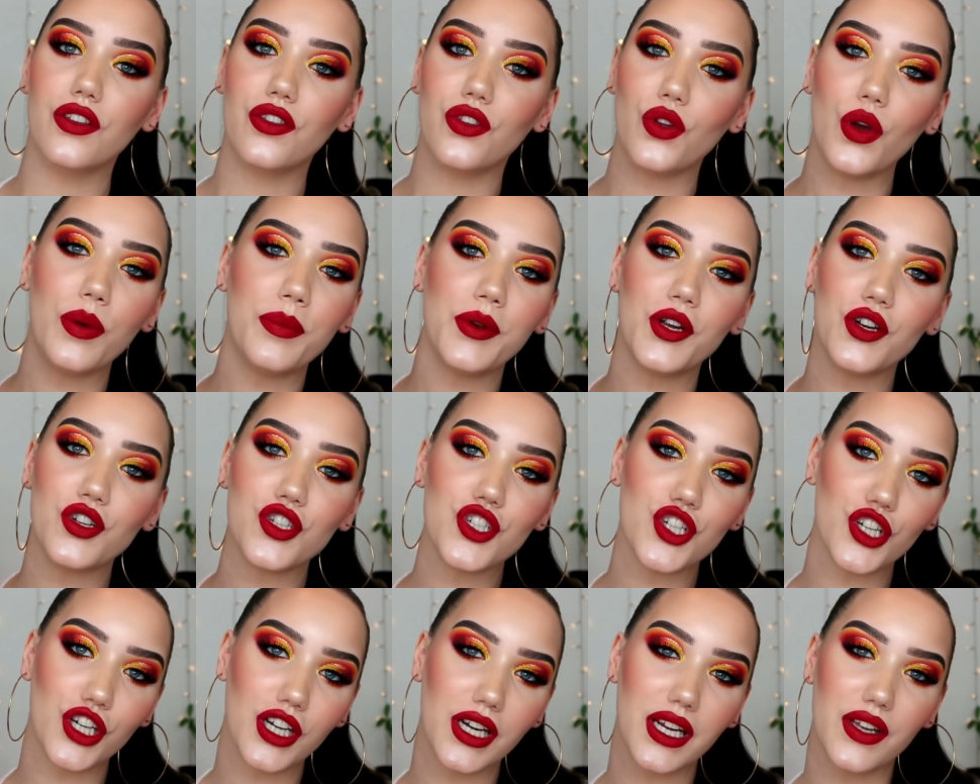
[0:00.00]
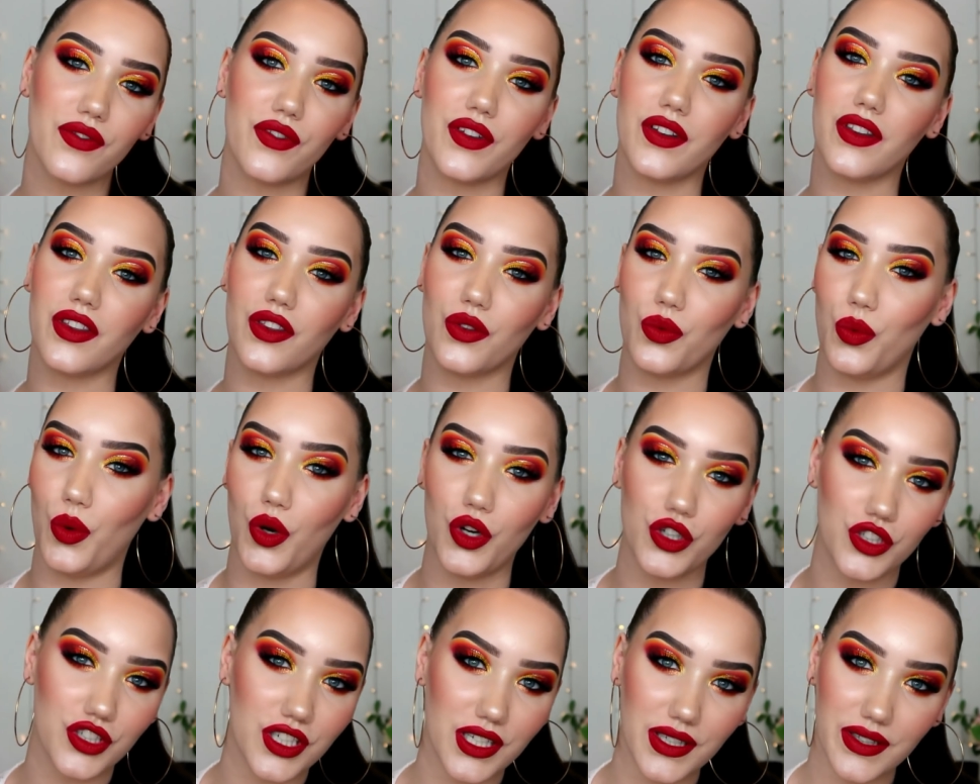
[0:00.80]
So I'm not sure if it
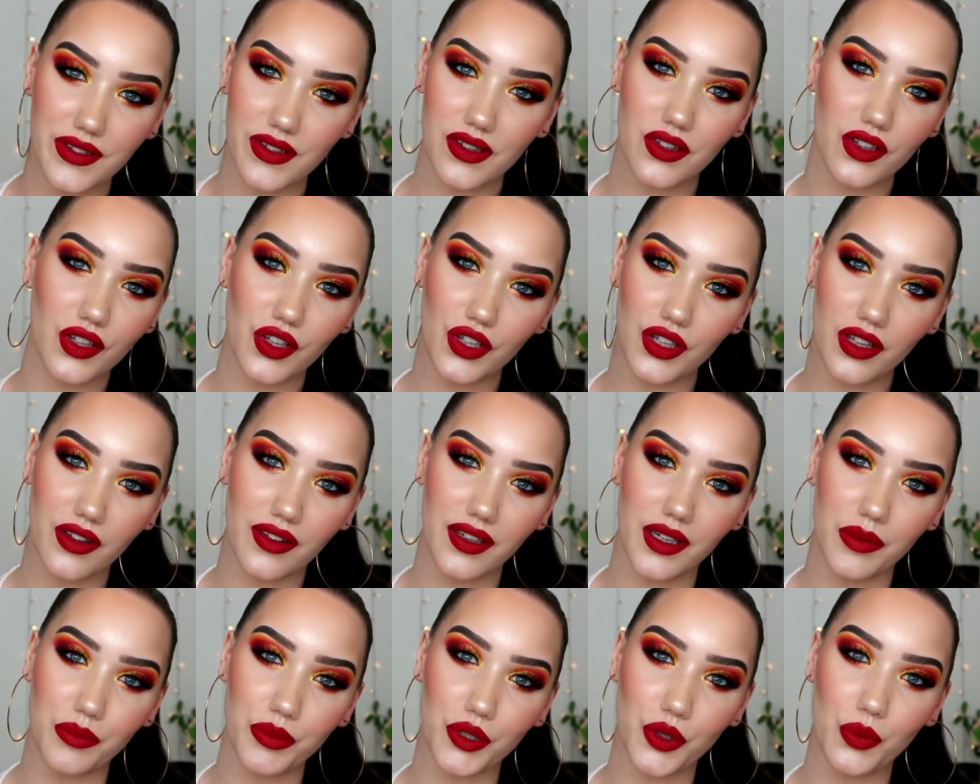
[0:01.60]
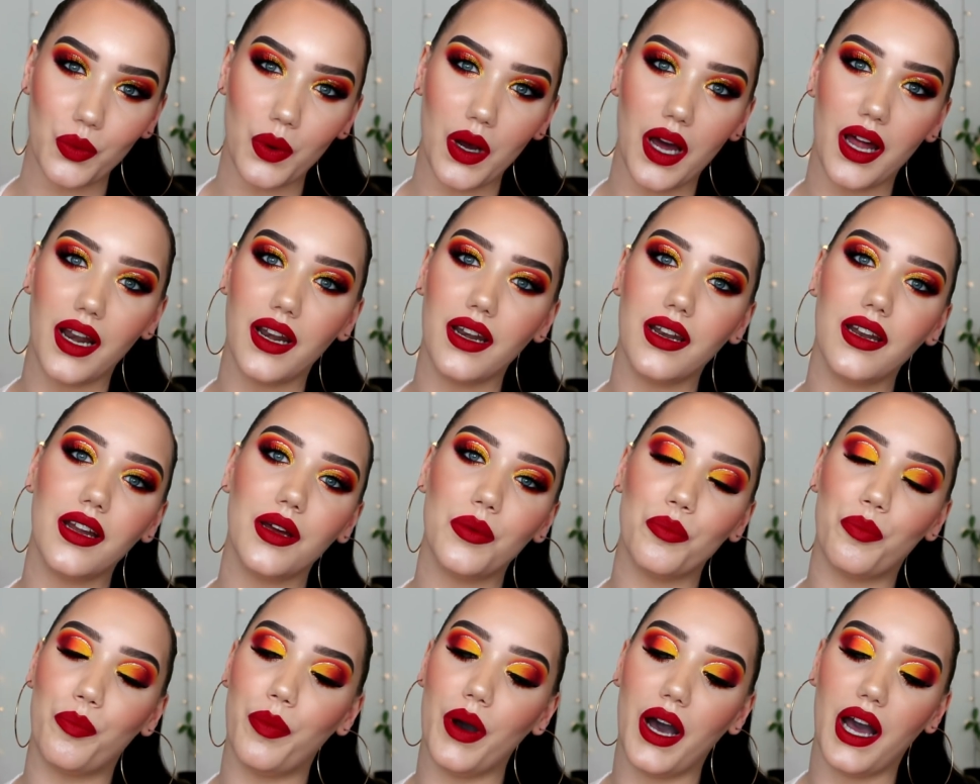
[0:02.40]
swatches as good as number
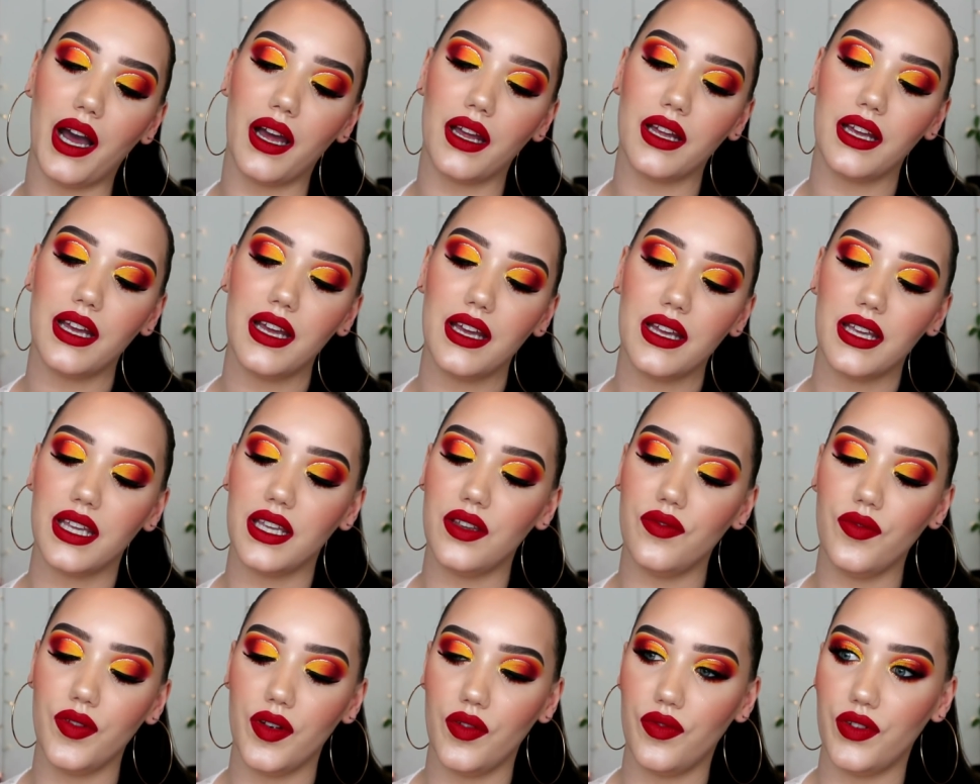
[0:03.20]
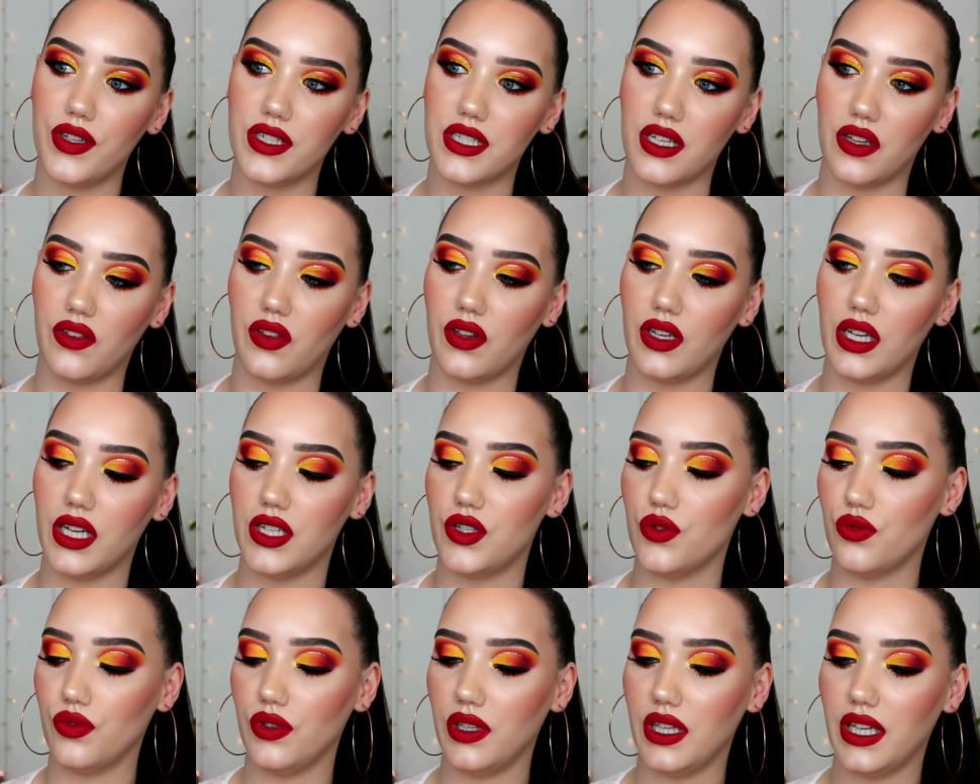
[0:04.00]
1, but even if it doesn't,
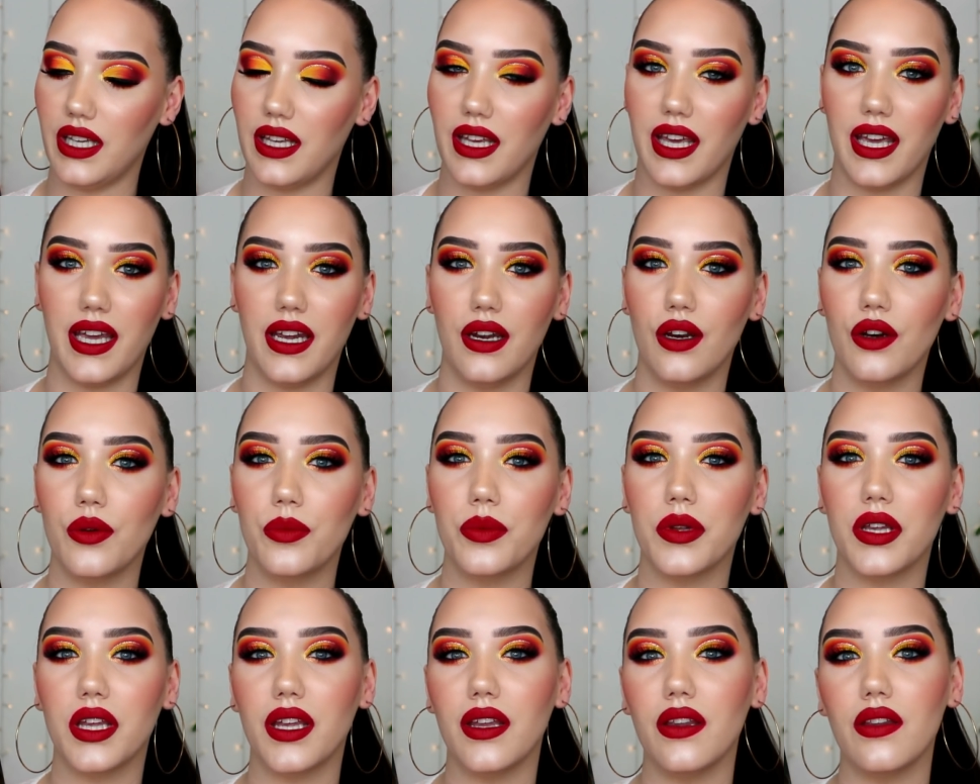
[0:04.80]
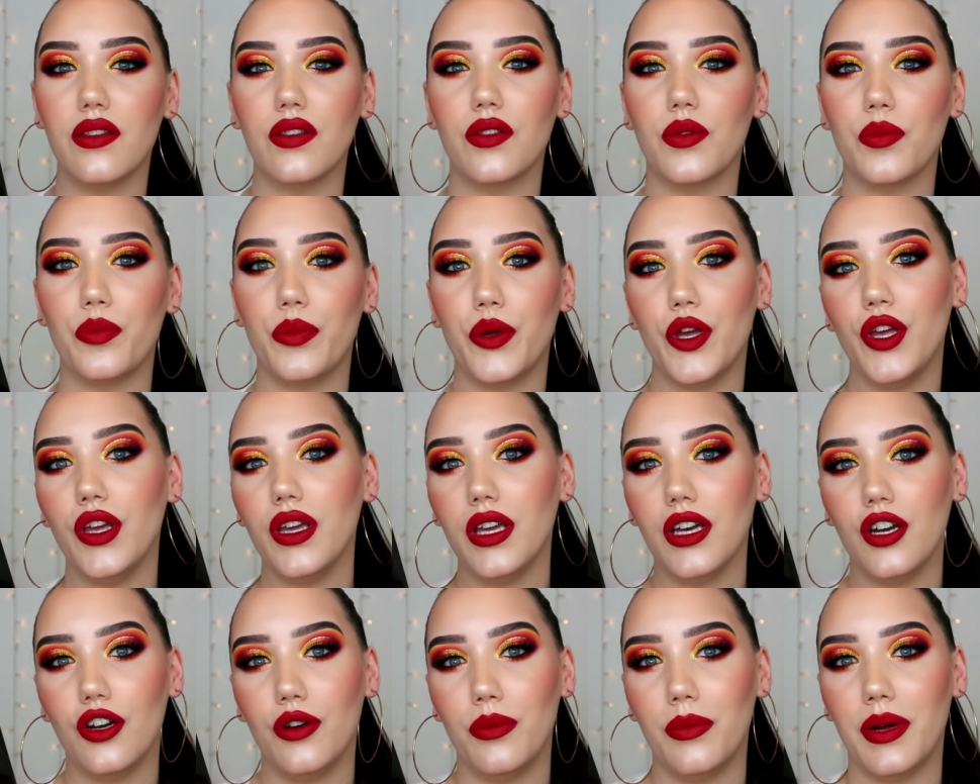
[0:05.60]
I don't really care because
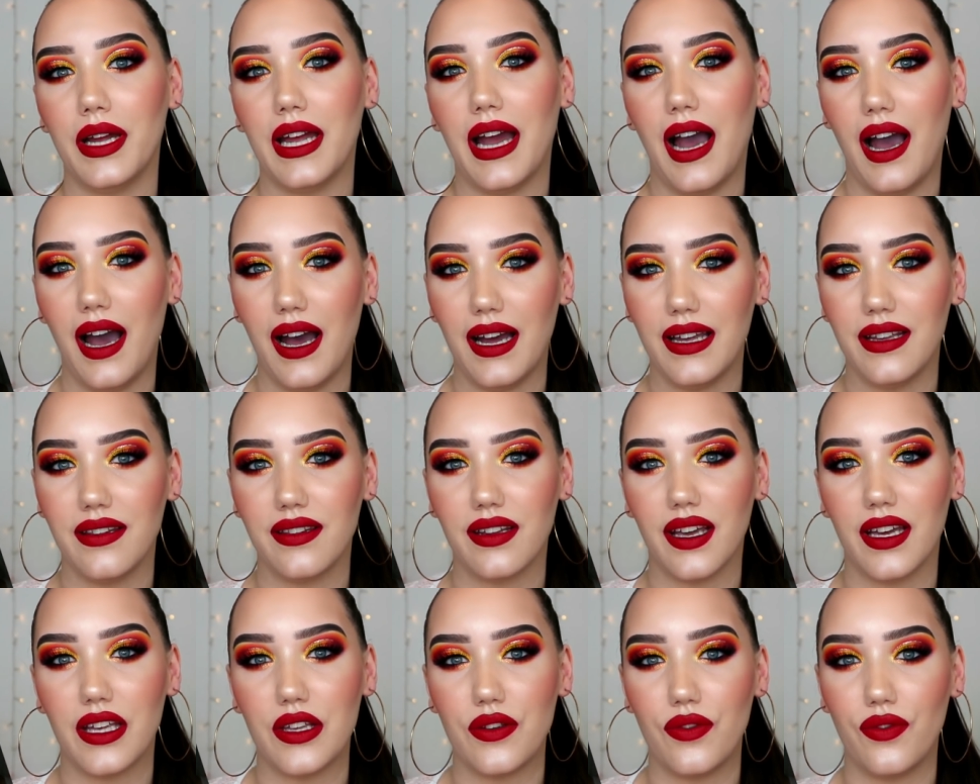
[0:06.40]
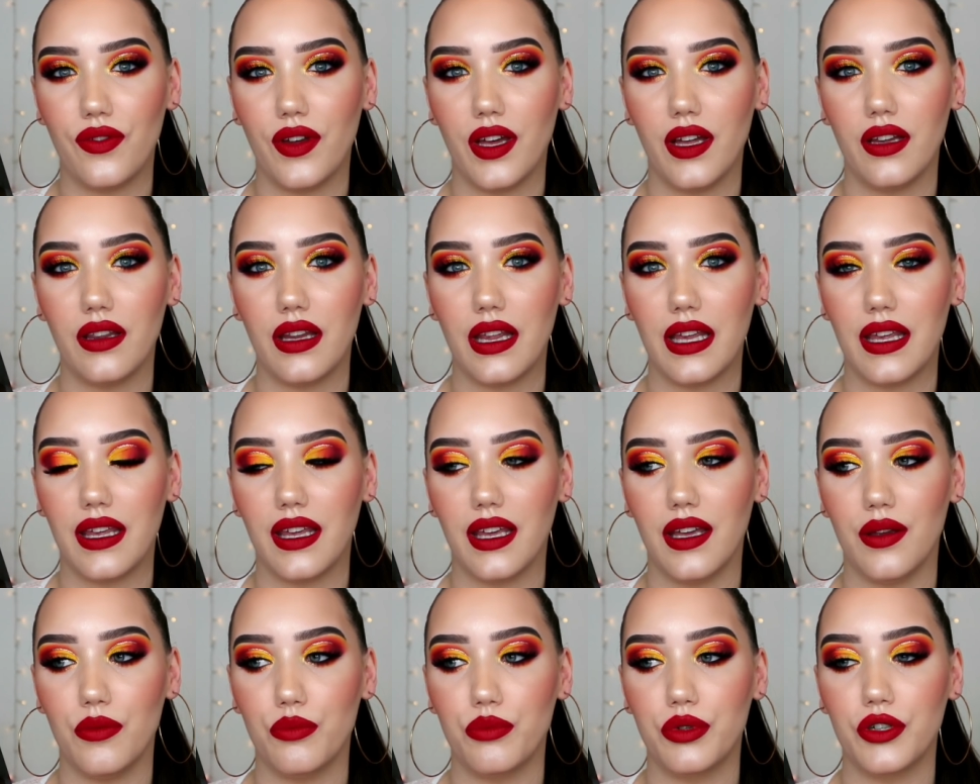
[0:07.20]
putting it on my eyes, I felt
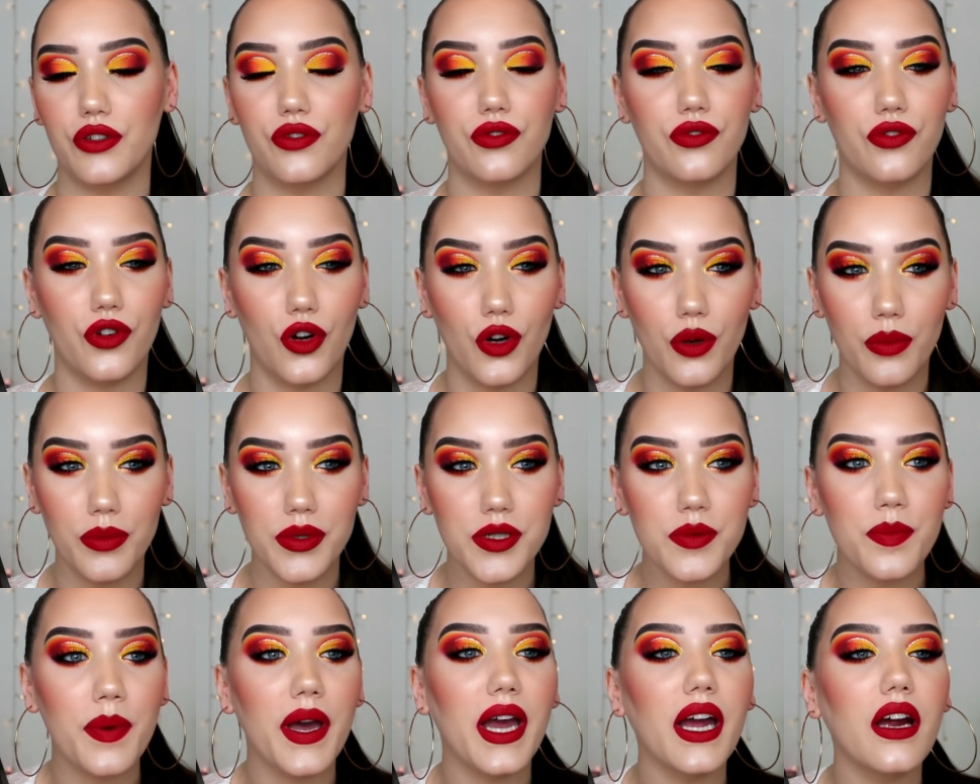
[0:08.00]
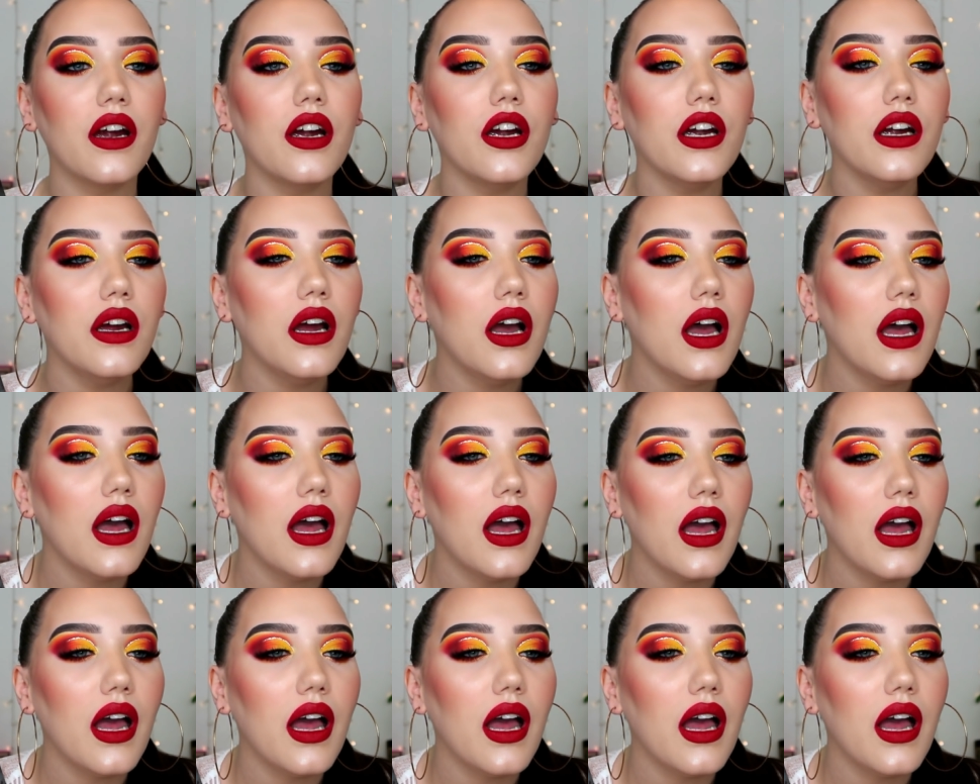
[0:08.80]
like it performed better.